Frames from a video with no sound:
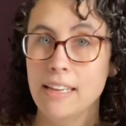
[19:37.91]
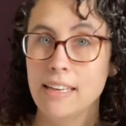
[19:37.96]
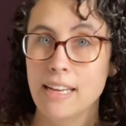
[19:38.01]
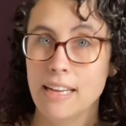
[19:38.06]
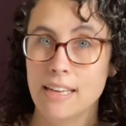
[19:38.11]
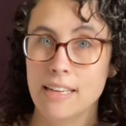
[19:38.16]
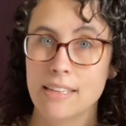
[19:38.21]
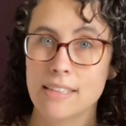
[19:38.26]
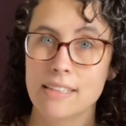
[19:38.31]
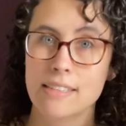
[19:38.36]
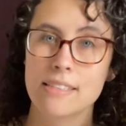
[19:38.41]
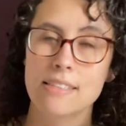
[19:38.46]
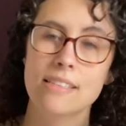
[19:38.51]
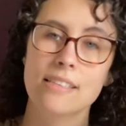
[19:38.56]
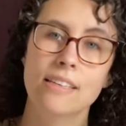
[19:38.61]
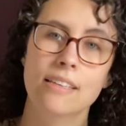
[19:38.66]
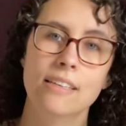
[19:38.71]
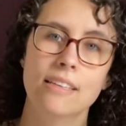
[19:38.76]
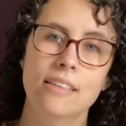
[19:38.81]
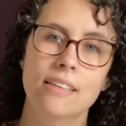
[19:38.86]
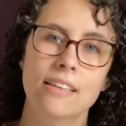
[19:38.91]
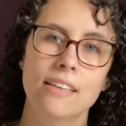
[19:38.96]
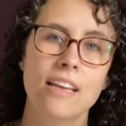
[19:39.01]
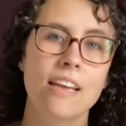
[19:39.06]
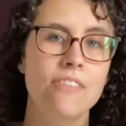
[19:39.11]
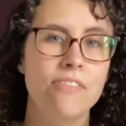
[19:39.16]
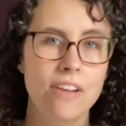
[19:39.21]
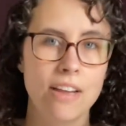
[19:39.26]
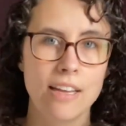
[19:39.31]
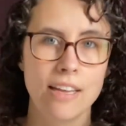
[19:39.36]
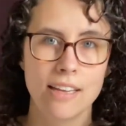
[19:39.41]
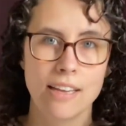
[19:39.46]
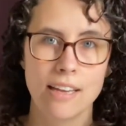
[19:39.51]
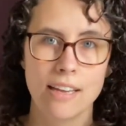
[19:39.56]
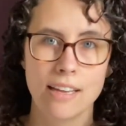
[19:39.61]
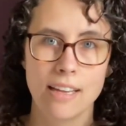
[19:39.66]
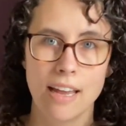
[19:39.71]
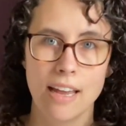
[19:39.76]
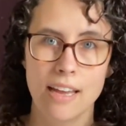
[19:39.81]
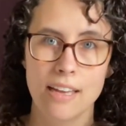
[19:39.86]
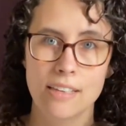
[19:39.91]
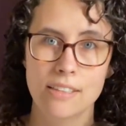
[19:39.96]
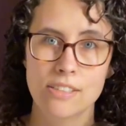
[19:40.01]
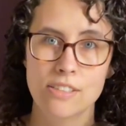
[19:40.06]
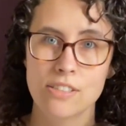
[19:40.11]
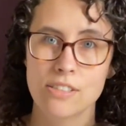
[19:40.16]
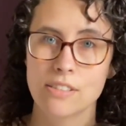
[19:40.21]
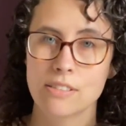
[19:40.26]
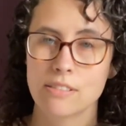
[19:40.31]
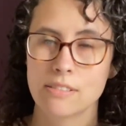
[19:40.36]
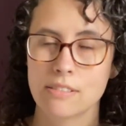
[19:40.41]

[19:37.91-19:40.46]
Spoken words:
is, if I can get gauge,